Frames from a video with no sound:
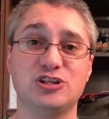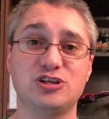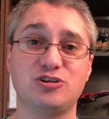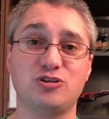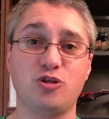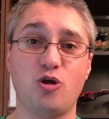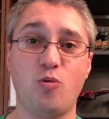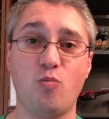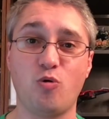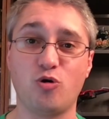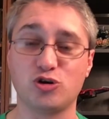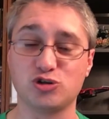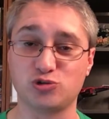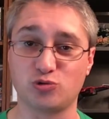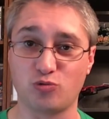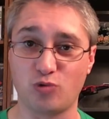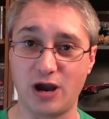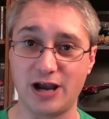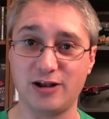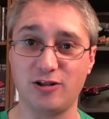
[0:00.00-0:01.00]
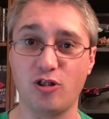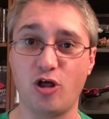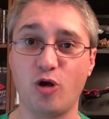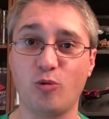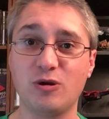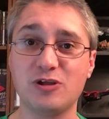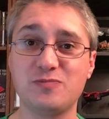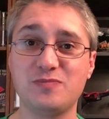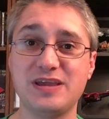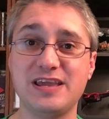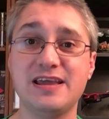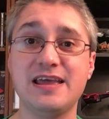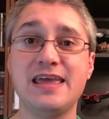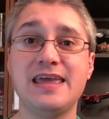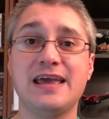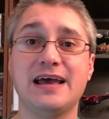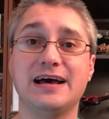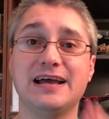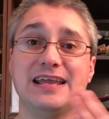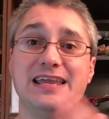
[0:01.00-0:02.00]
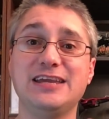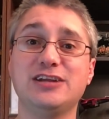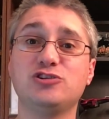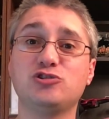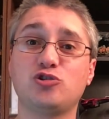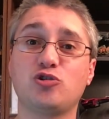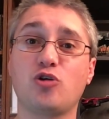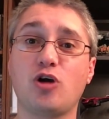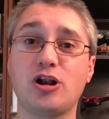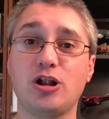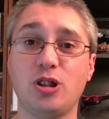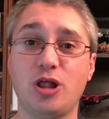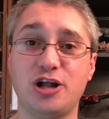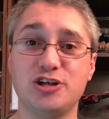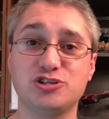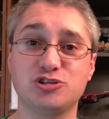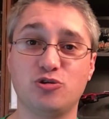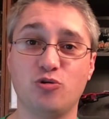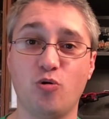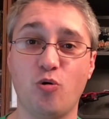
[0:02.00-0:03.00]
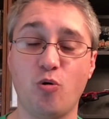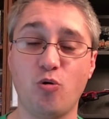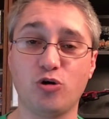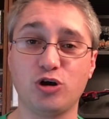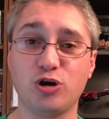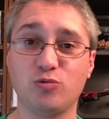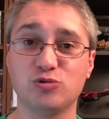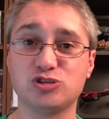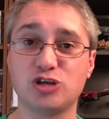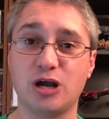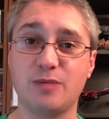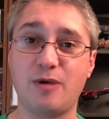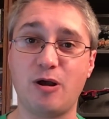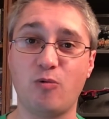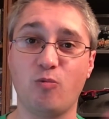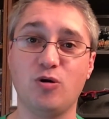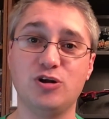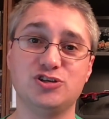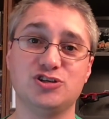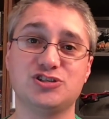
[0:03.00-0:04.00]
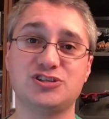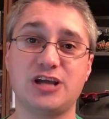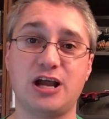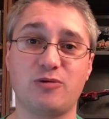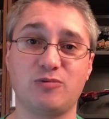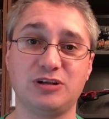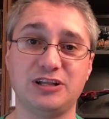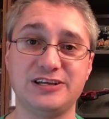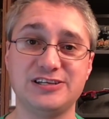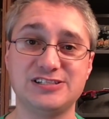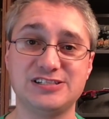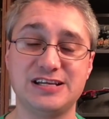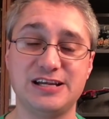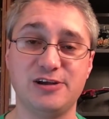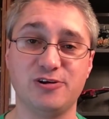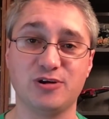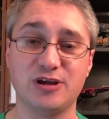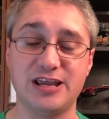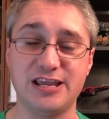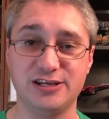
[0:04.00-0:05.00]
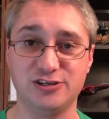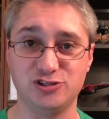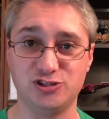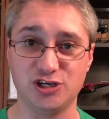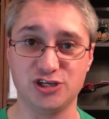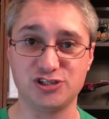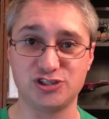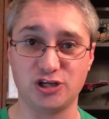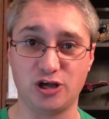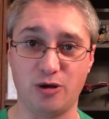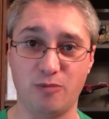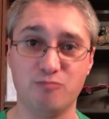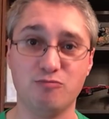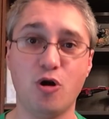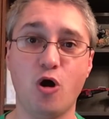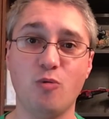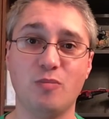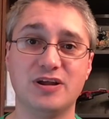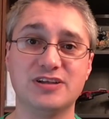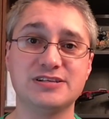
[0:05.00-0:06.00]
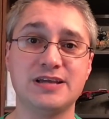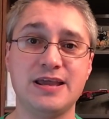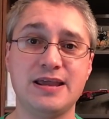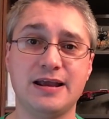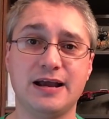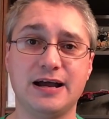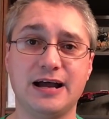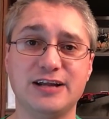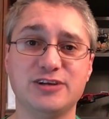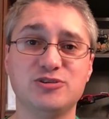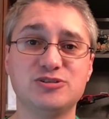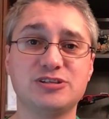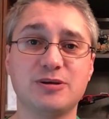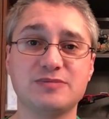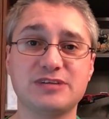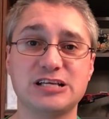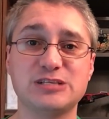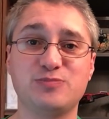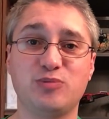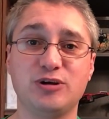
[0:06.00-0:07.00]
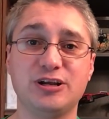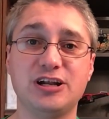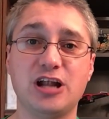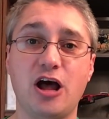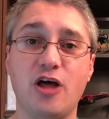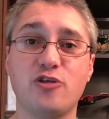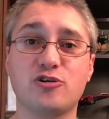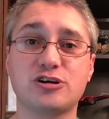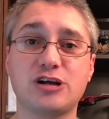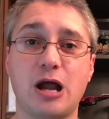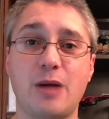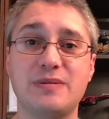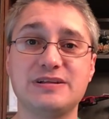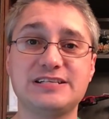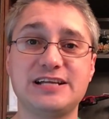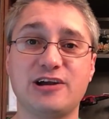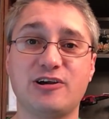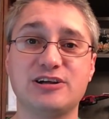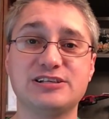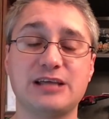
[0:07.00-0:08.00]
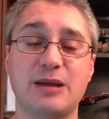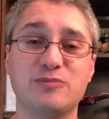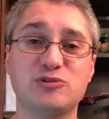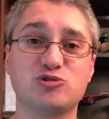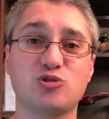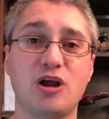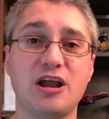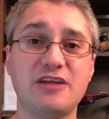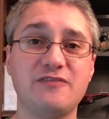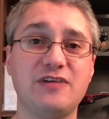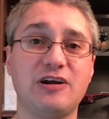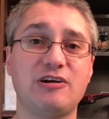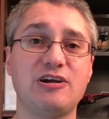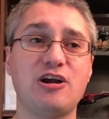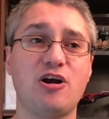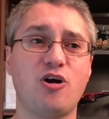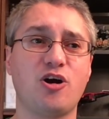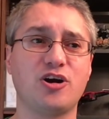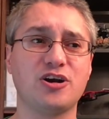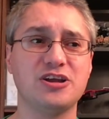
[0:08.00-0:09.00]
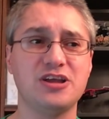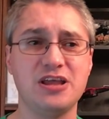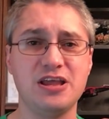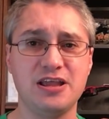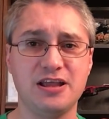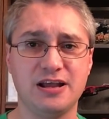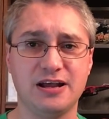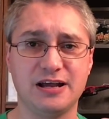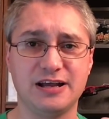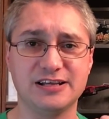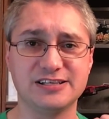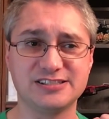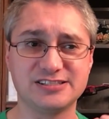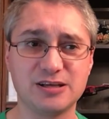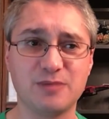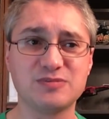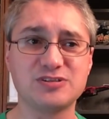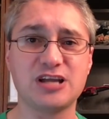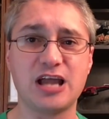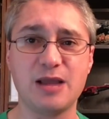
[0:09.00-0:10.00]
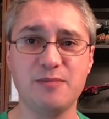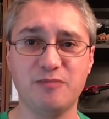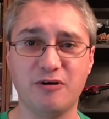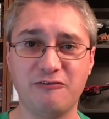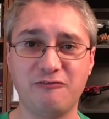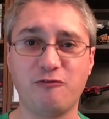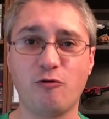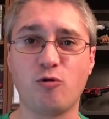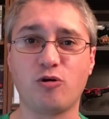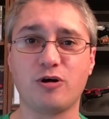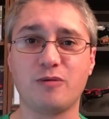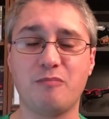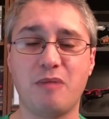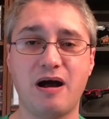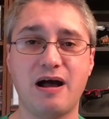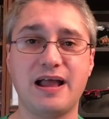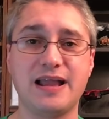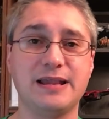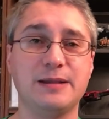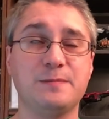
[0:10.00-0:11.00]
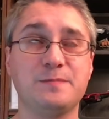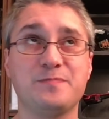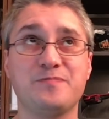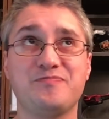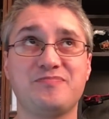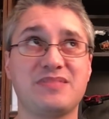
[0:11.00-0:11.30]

of The Clone Wars right along with me in chronological order. We'll talk about what just got released here in just a moment. I do sometimes put in other commentaries. I'm trying very hard sometime before my